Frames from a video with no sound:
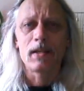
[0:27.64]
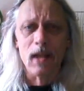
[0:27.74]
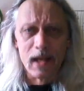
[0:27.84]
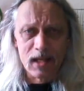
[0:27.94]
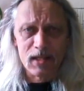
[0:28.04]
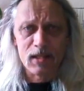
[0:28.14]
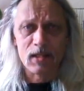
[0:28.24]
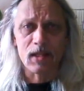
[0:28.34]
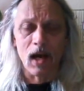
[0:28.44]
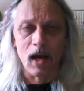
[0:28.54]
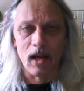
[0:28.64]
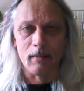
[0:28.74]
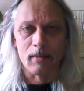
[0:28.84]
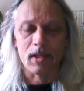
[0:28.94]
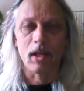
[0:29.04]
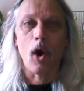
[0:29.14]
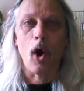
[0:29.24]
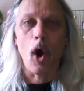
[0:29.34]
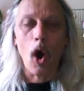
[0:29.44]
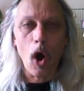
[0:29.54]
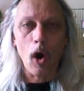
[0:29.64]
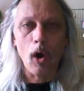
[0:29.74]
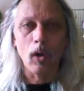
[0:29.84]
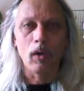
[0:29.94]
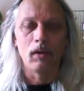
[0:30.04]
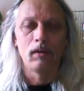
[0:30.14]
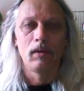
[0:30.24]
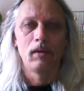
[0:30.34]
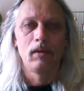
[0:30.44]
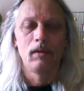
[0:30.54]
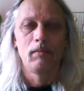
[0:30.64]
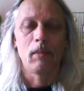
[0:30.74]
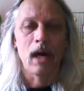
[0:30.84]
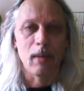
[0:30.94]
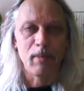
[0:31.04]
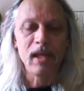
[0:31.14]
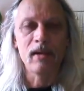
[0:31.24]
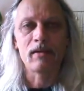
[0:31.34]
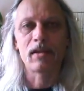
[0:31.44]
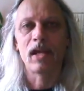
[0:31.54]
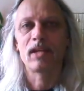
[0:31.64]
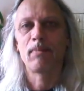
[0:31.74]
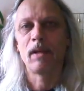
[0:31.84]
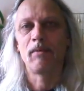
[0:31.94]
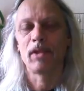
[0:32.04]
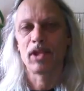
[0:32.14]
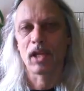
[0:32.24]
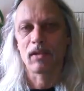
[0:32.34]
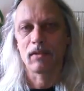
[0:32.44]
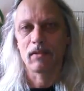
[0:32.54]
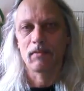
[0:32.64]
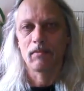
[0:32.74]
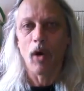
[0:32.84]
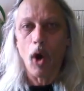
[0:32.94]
Six times and all my appeals has been rejected.